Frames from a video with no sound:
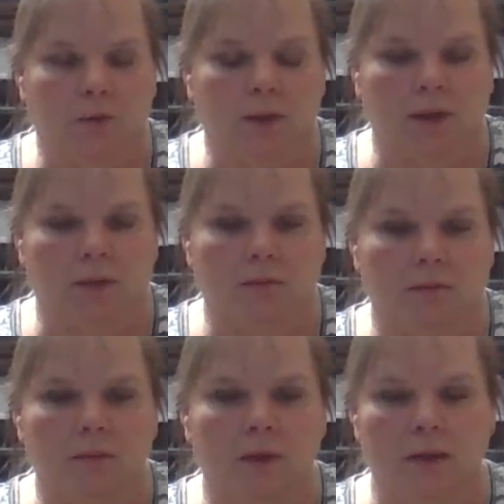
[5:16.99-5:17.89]
put them
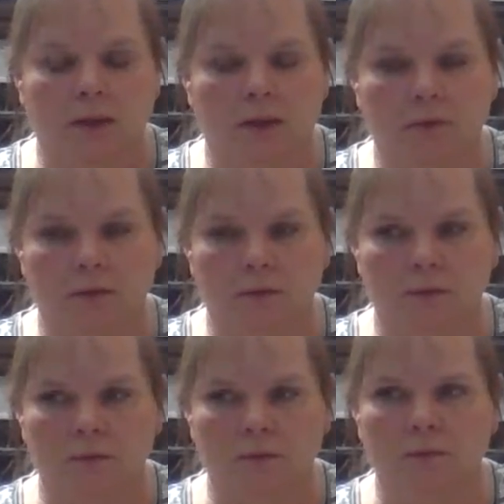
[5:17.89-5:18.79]
in the oven
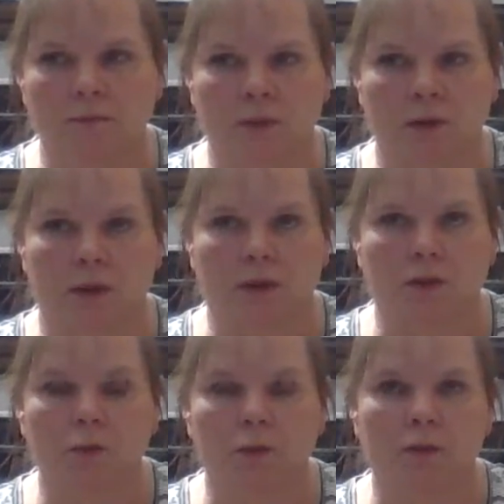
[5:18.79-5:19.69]
at
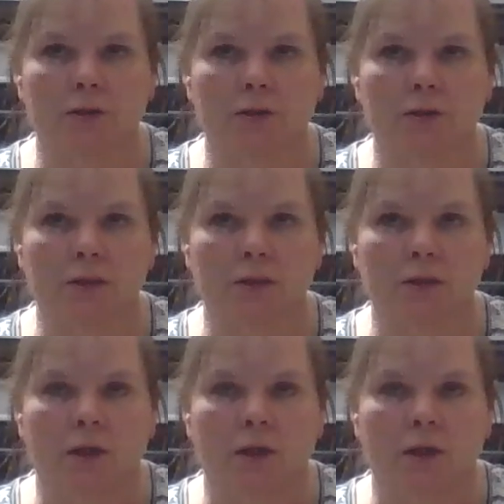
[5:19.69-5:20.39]
200 degrees.